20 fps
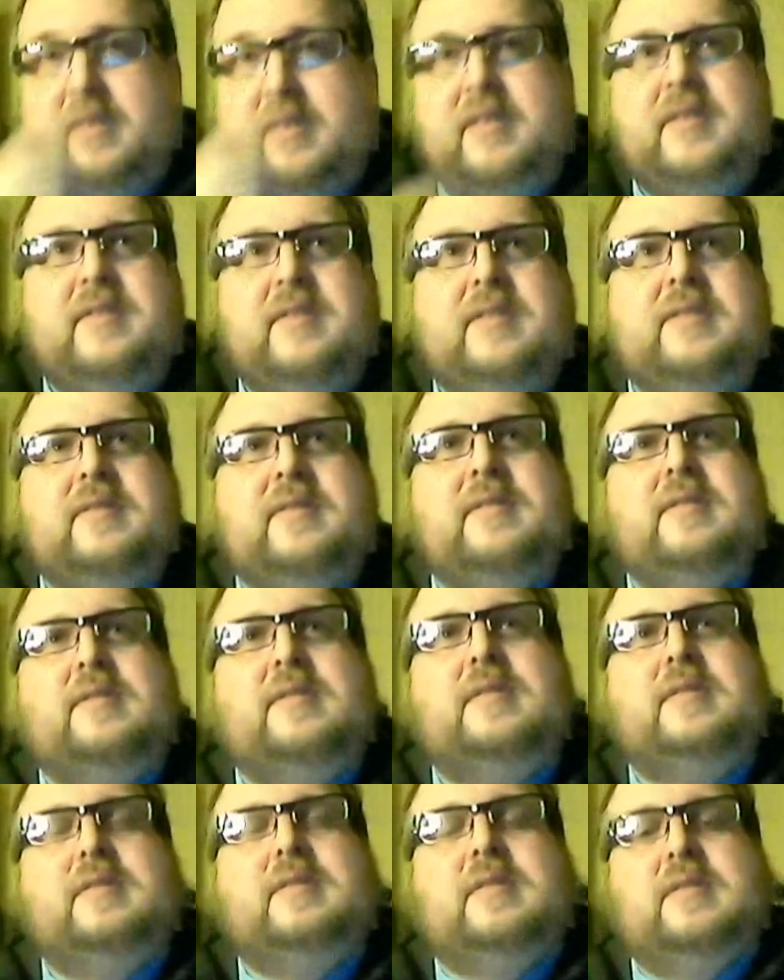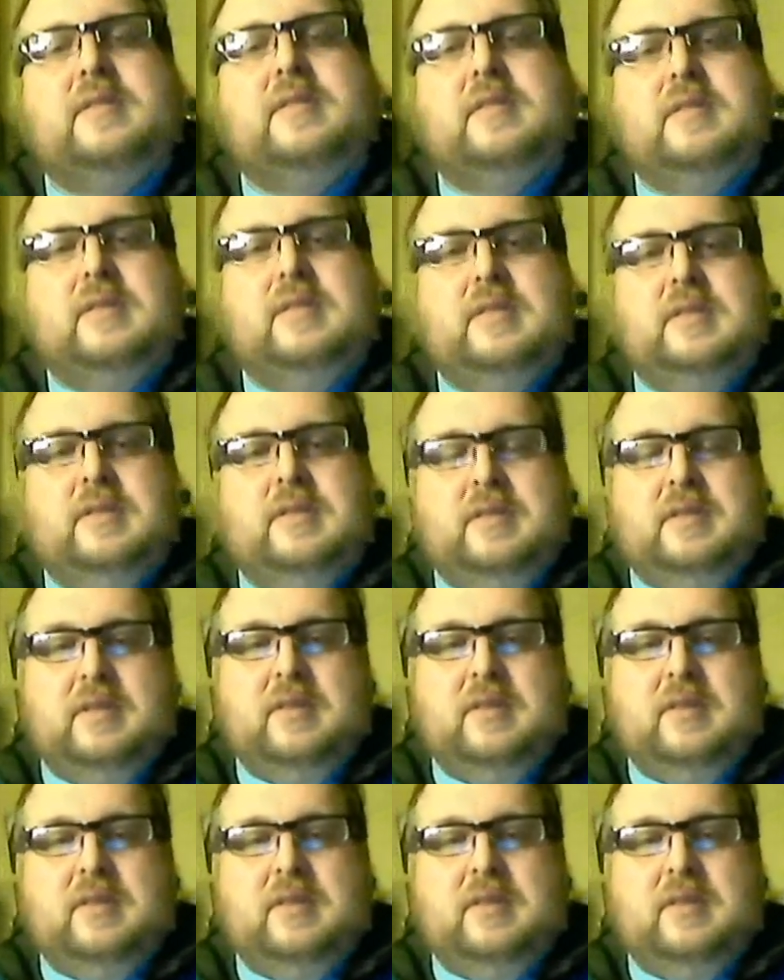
(no one is talking)